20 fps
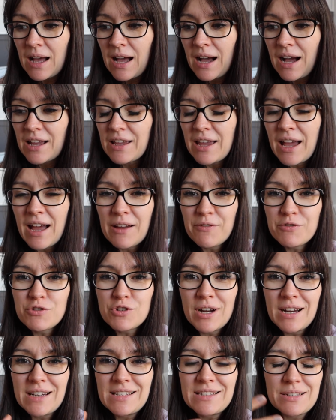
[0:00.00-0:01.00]
I have
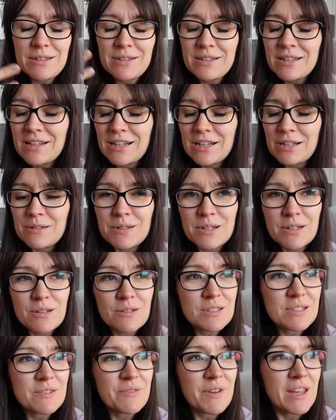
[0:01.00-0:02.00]
tried to include a
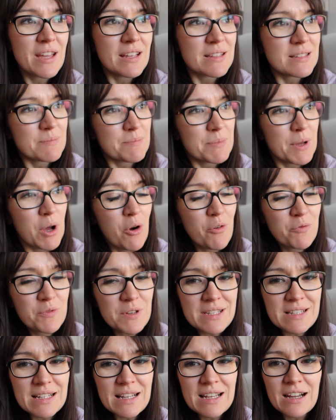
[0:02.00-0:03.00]
lot of it, but
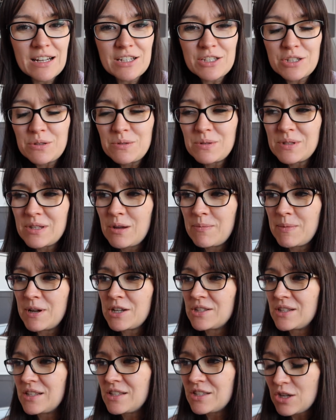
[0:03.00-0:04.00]
obviously I do so
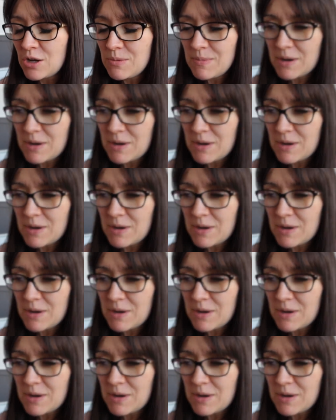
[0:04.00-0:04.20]
much, and there's so